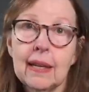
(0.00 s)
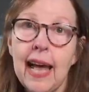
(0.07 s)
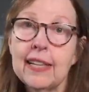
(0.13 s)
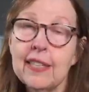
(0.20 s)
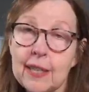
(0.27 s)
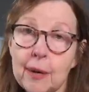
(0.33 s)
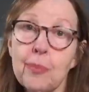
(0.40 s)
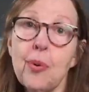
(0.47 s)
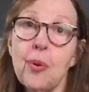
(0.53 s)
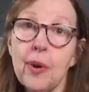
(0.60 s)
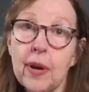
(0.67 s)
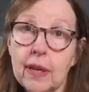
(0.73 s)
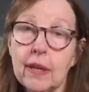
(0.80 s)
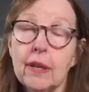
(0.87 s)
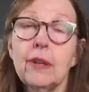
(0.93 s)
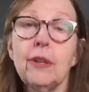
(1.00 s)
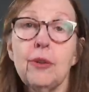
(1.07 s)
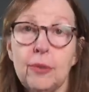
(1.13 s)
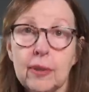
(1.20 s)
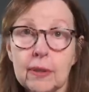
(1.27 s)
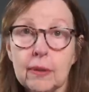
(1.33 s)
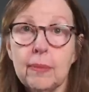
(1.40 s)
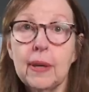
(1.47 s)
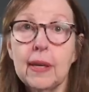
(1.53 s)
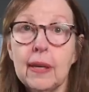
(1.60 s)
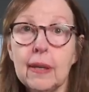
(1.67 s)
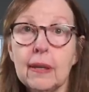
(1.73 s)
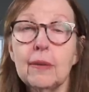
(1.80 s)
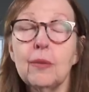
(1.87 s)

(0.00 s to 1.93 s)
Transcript: at some point you will be